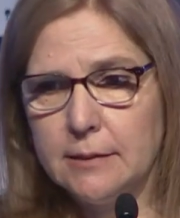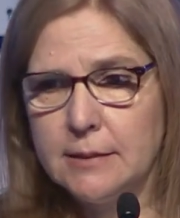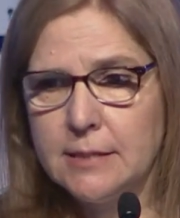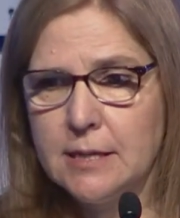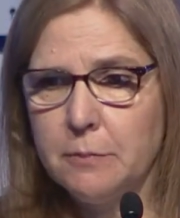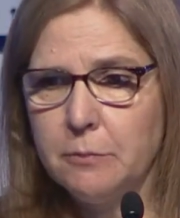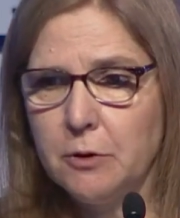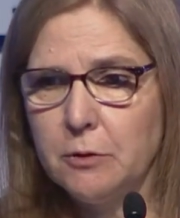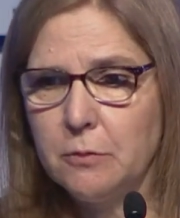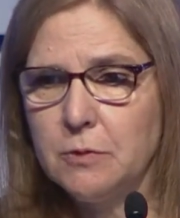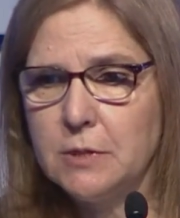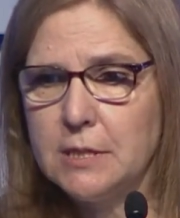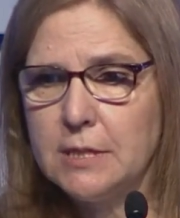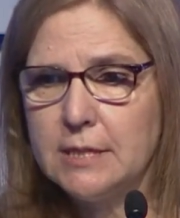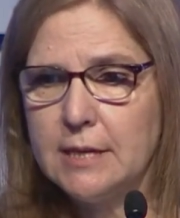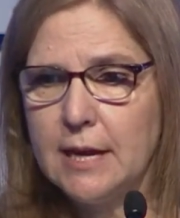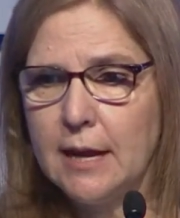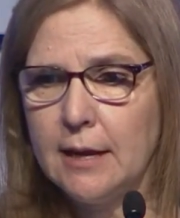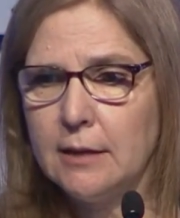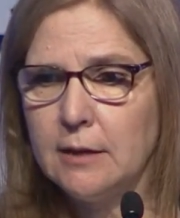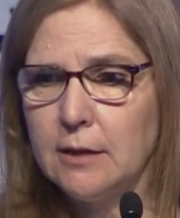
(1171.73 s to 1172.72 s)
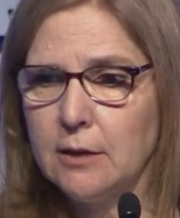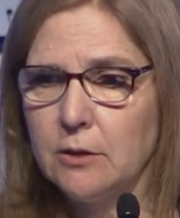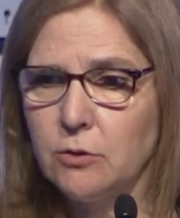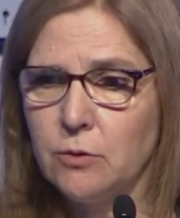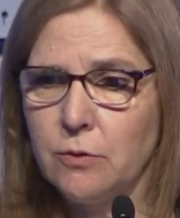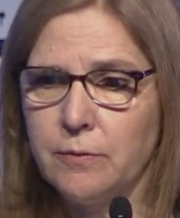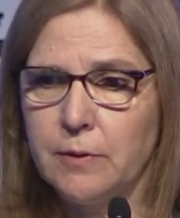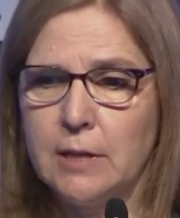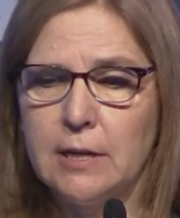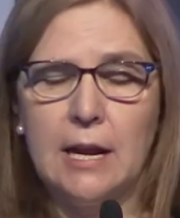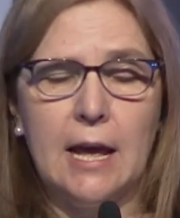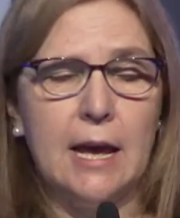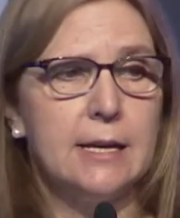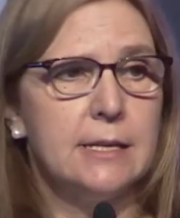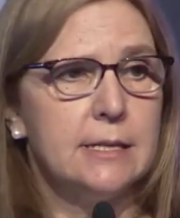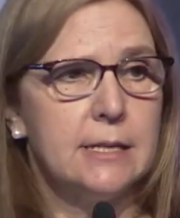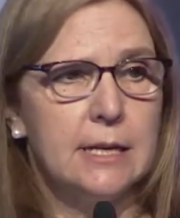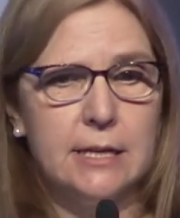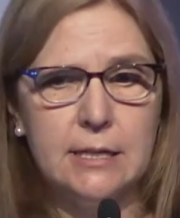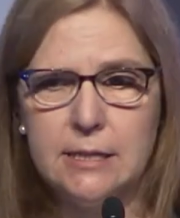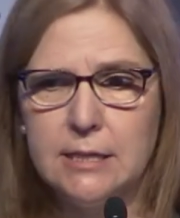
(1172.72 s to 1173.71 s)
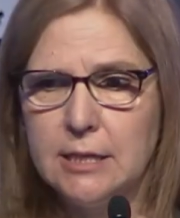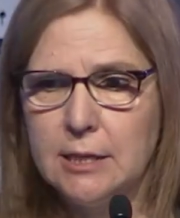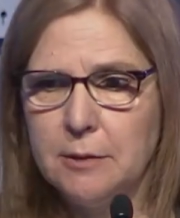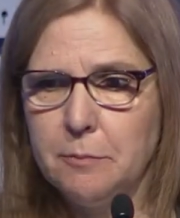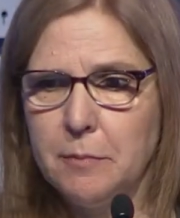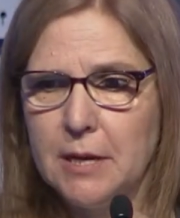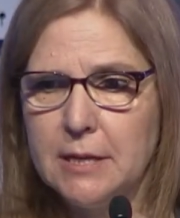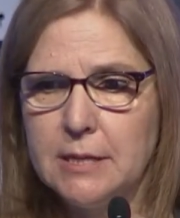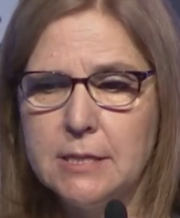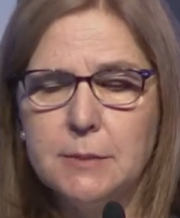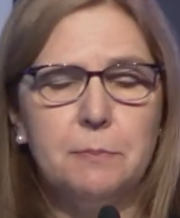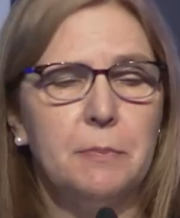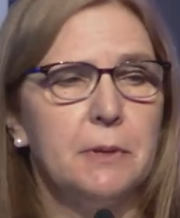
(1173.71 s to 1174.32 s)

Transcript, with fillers: Someone was stagnant over the last 18 months,